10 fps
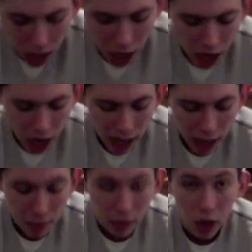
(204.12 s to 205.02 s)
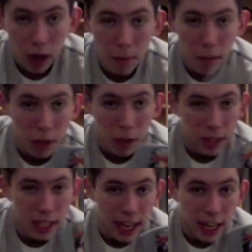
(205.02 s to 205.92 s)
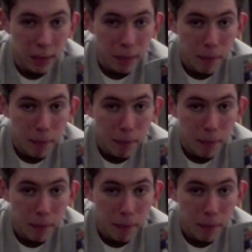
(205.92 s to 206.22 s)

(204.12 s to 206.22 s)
And then we've got Pokemon Stadium.